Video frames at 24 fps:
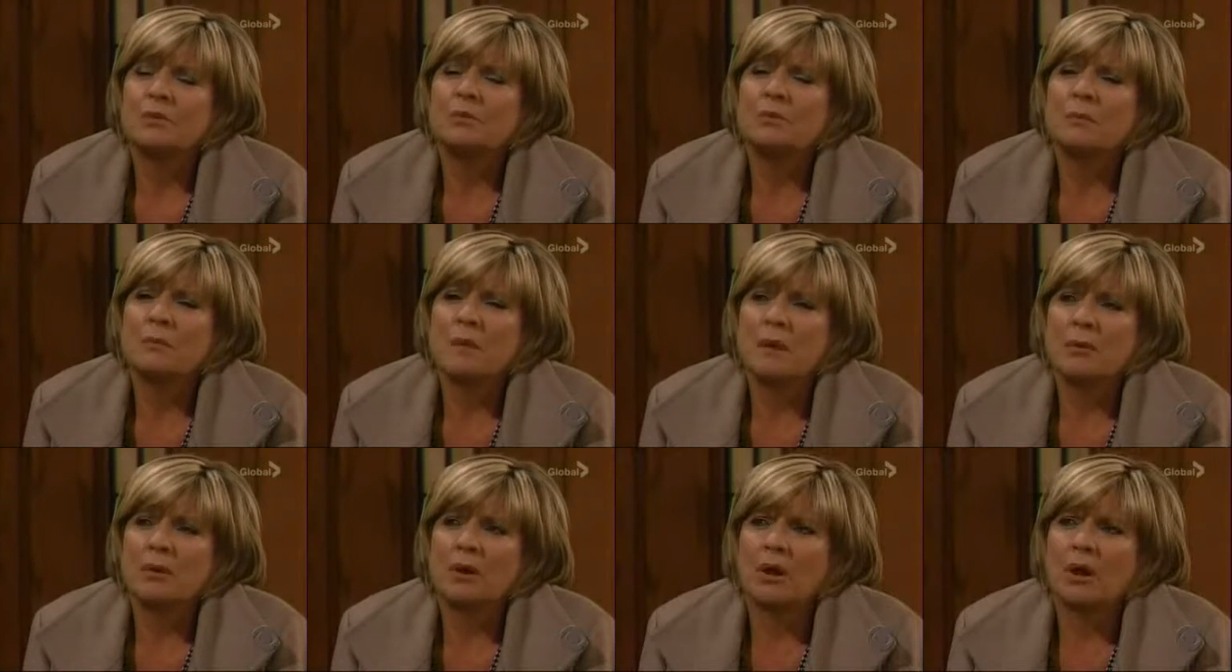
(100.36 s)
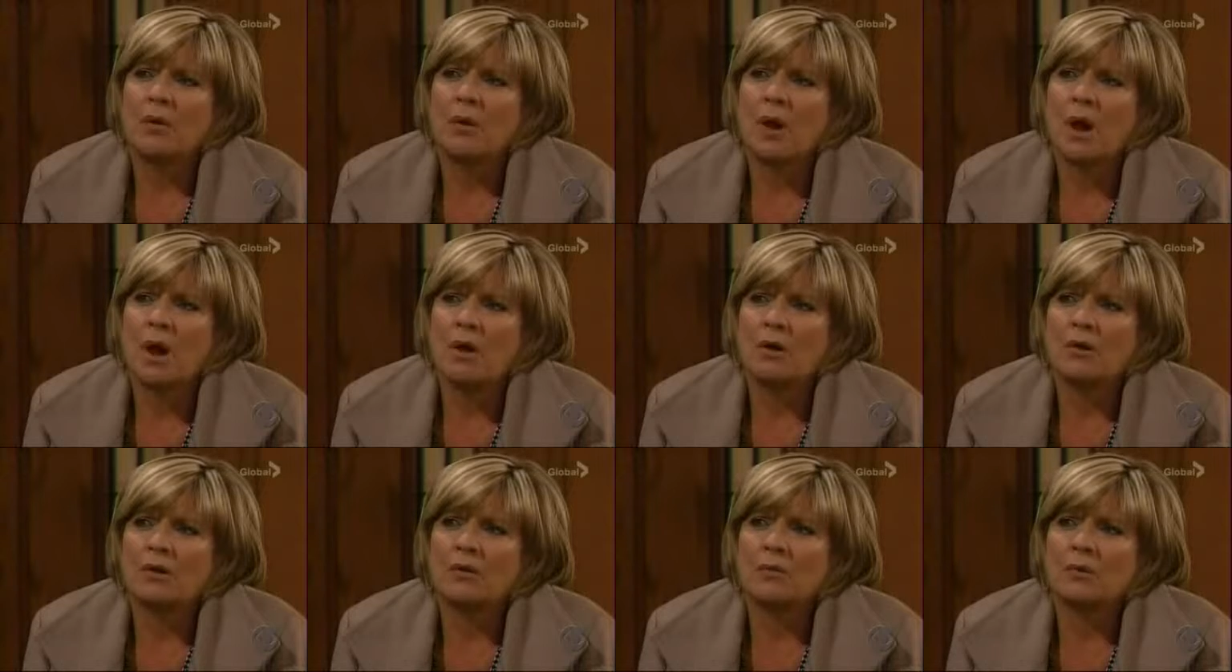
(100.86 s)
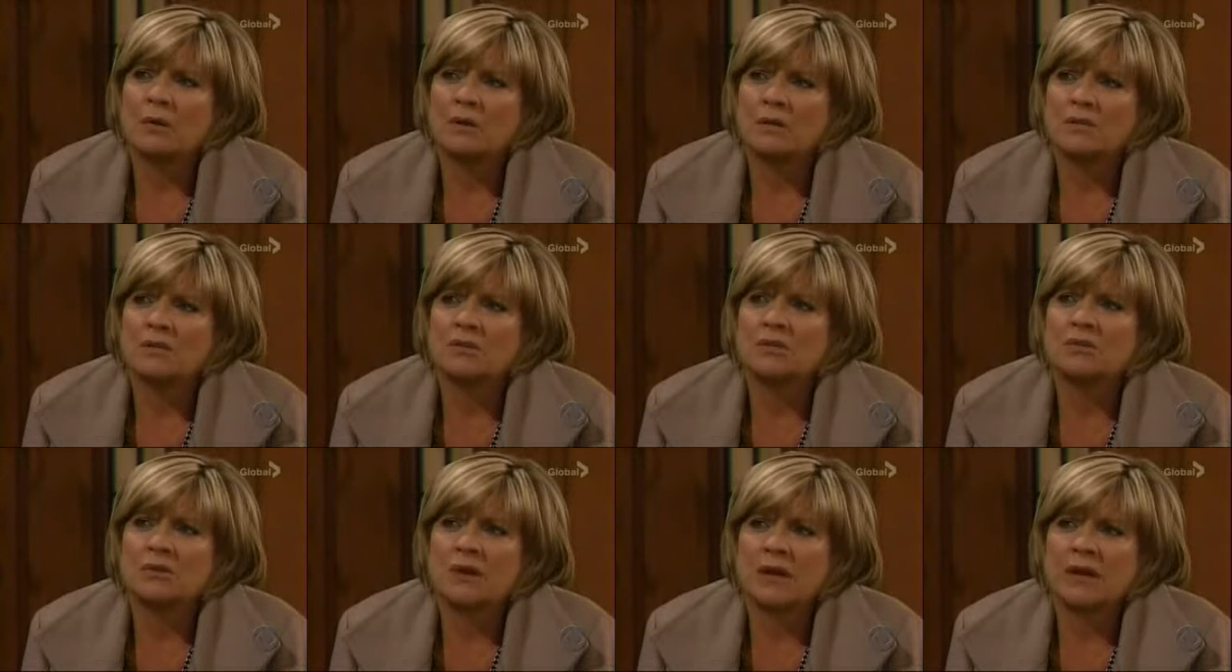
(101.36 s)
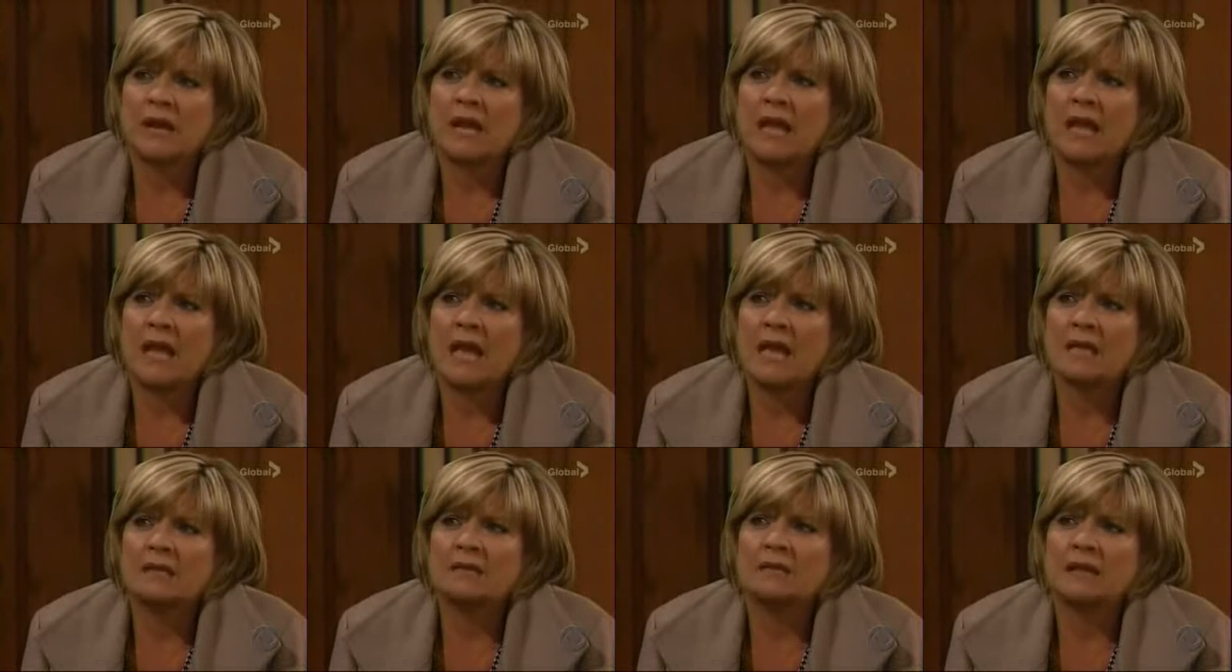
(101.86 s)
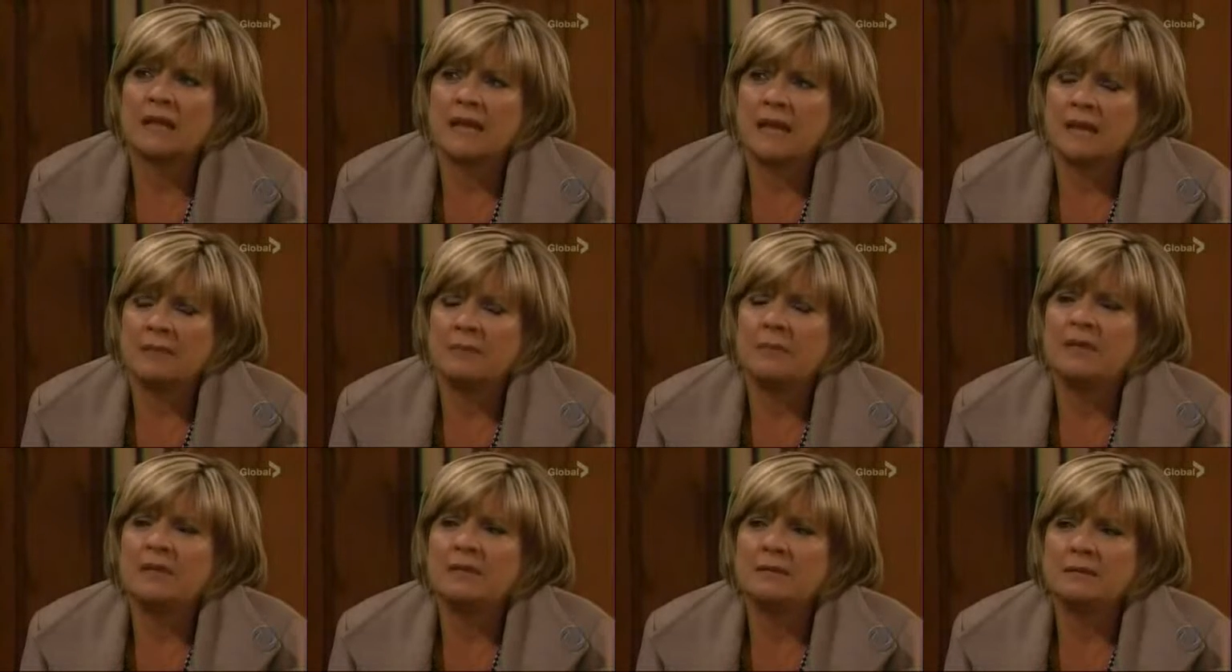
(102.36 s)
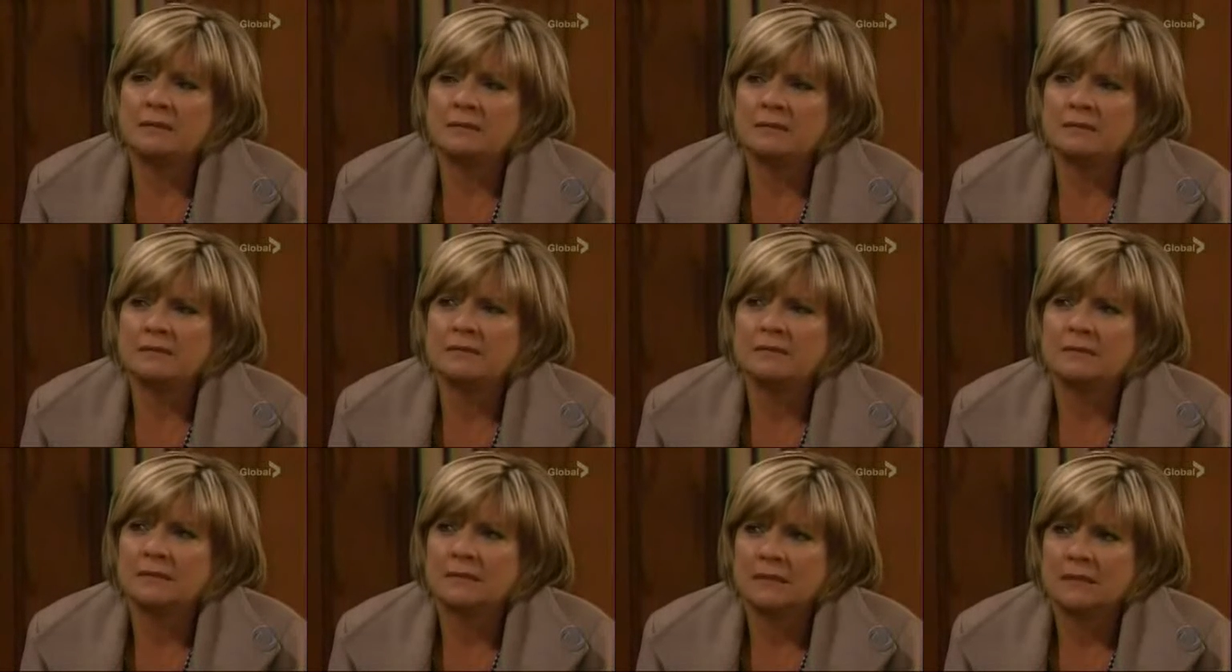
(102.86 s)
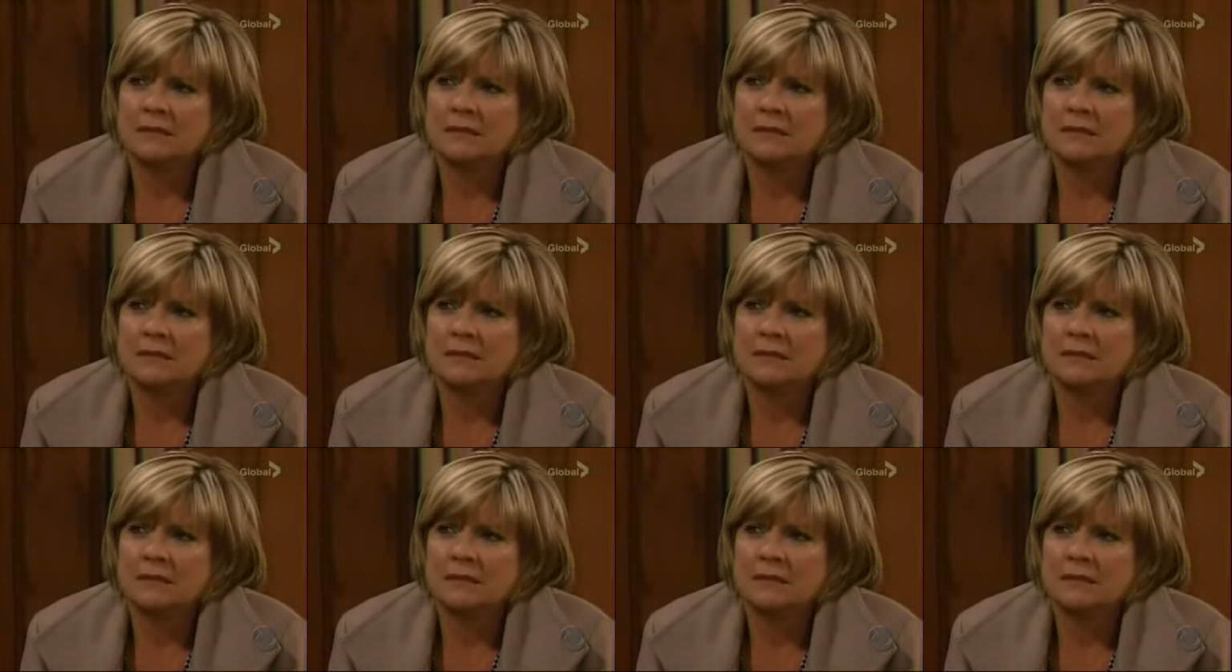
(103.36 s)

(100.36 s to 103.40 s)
You remember how hard it was to try to handle Edmund?